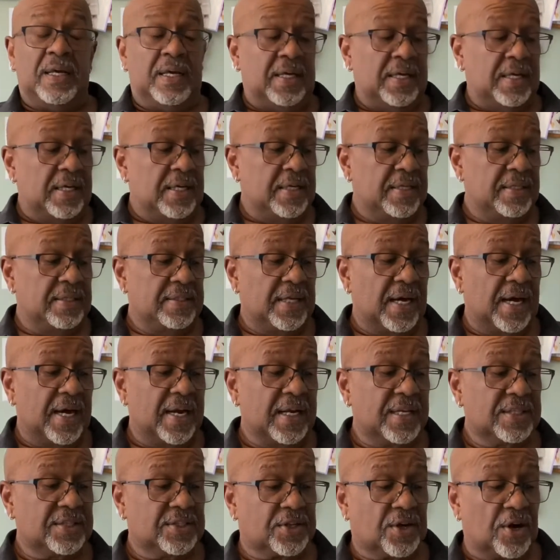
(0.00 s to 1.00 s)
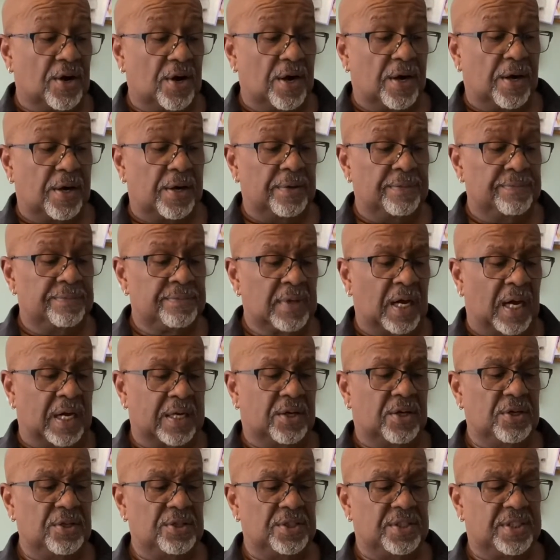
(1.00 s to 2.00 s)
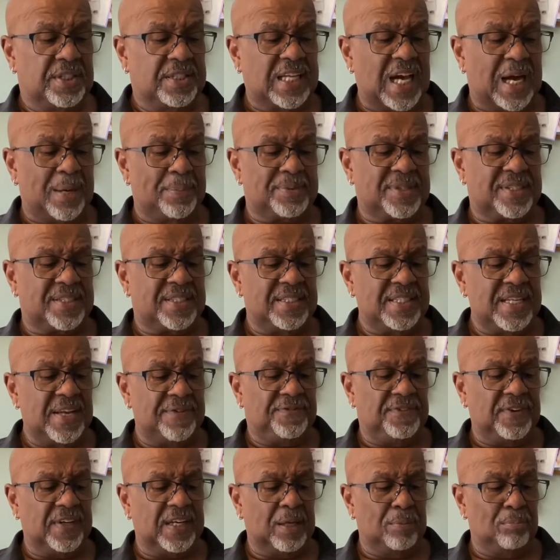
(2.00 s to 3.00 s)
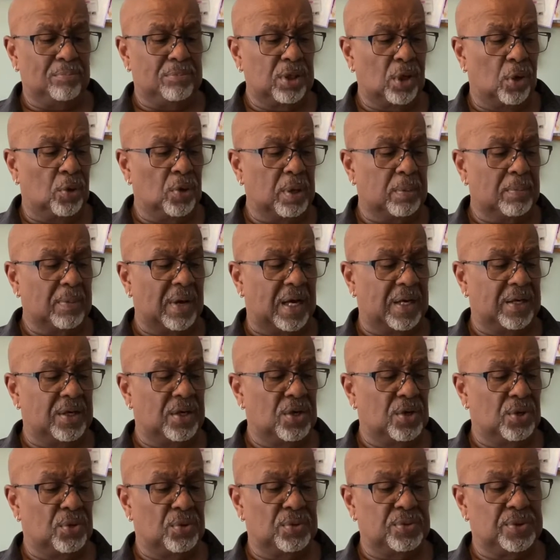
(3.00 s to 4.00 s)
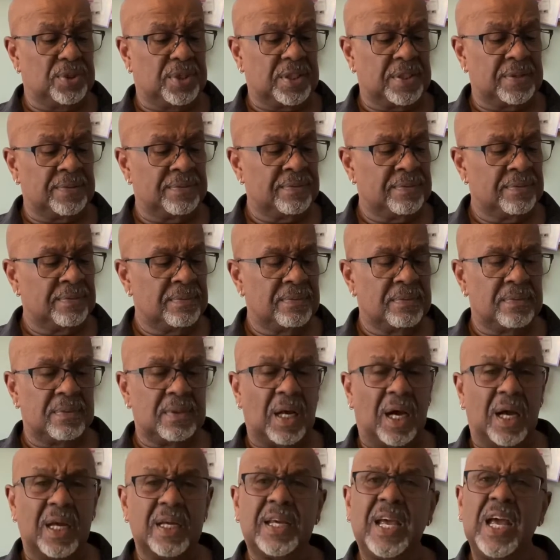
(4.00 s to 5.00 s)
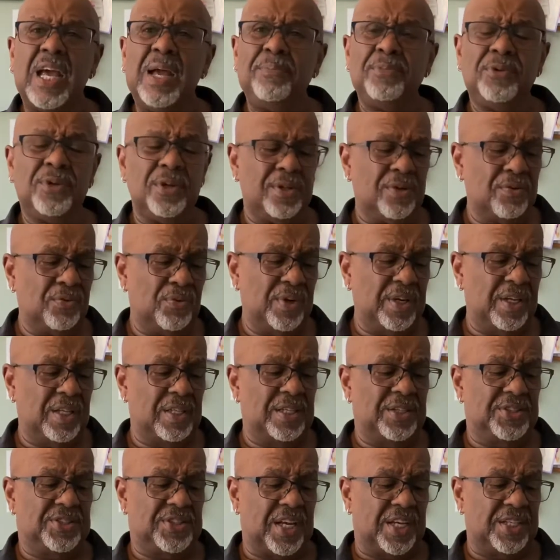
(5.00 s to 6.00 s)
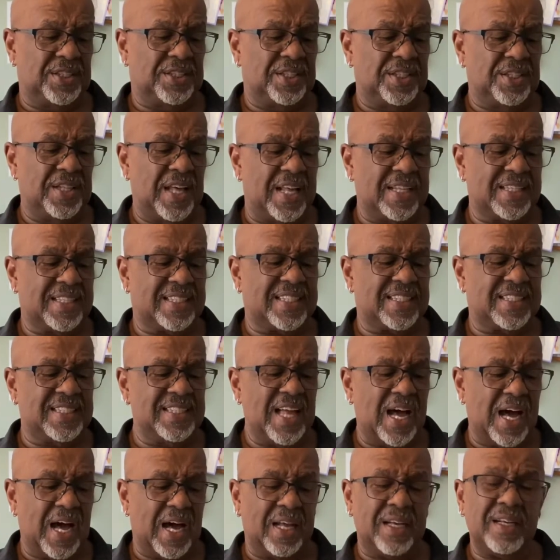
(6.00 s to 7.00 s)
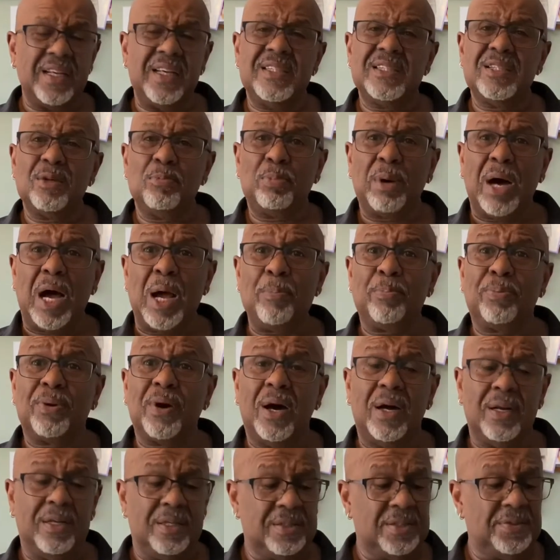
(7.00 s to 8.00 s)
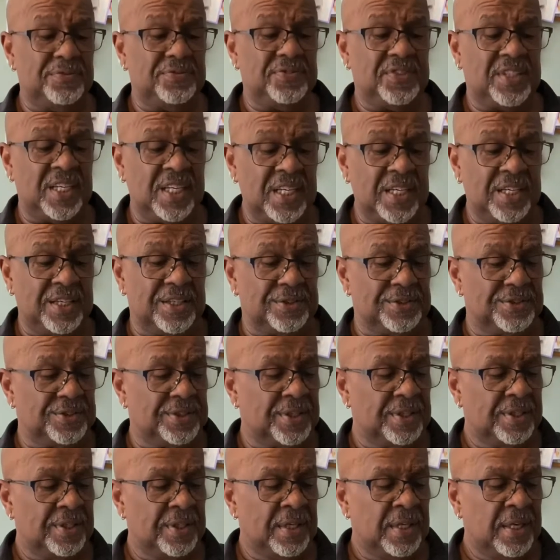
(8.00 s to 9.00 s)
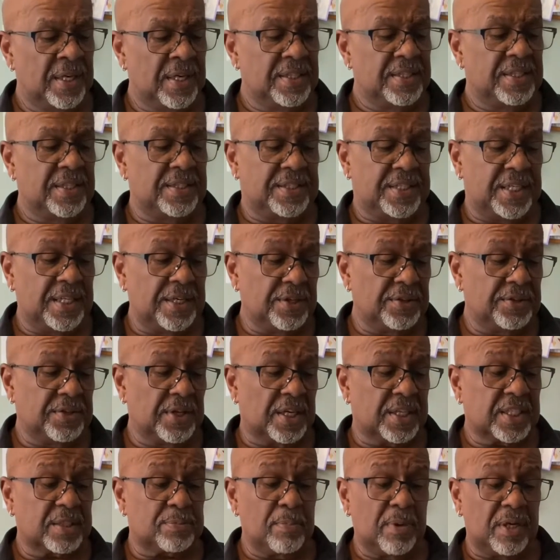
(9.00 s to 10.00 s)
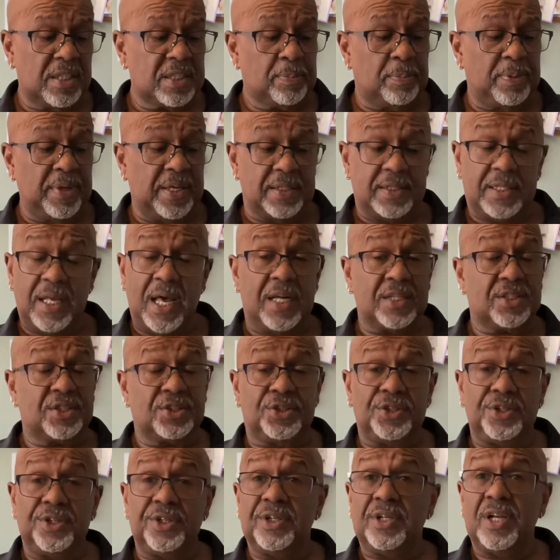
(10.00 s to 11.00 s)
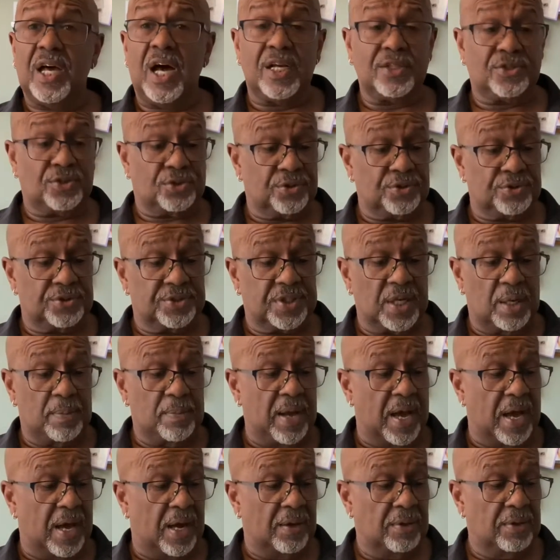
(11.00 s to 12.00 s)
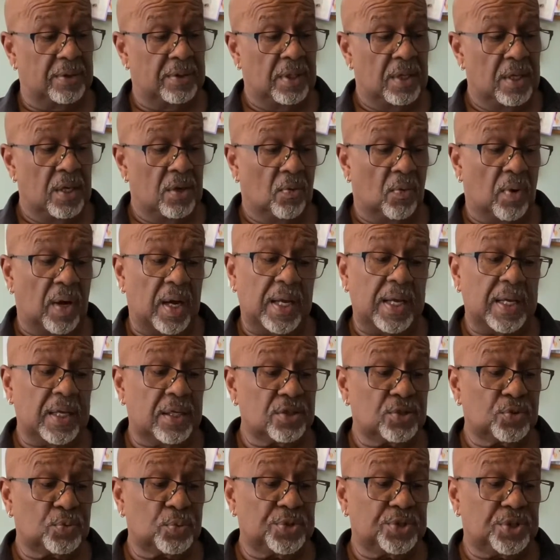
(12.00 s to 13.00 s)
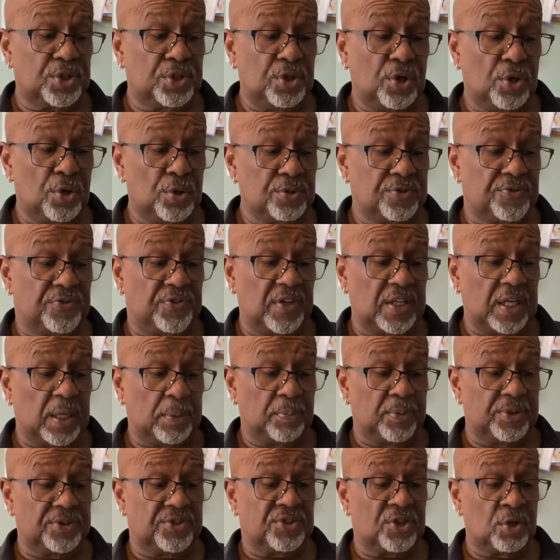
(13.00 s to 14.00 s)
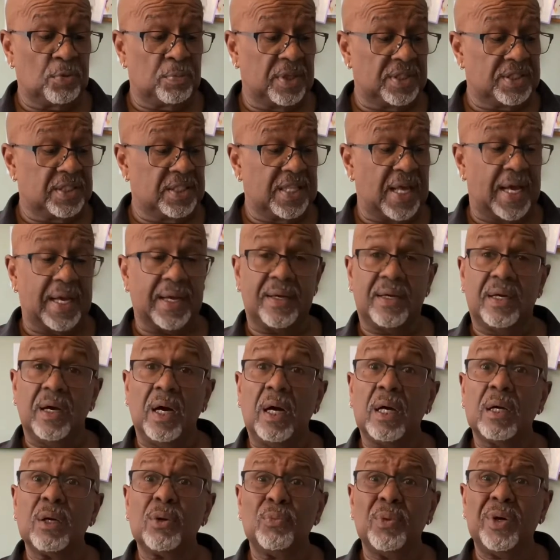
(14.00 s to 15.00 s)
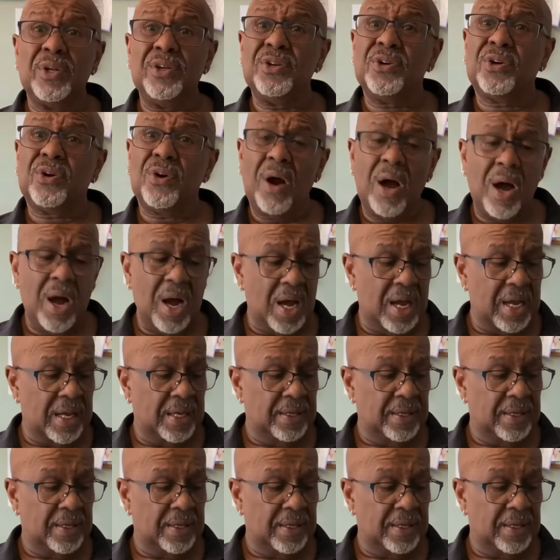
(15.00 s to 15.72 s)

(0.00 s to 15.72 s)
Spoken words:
In Dada's car, I couldn't stop sniffing and blowing my nose. I came to the realization that snot is a byproduct of tears. The tear ducts must be attached to your nostrils somehow. Why else would your nose fill up with so much of that gunk when you cry?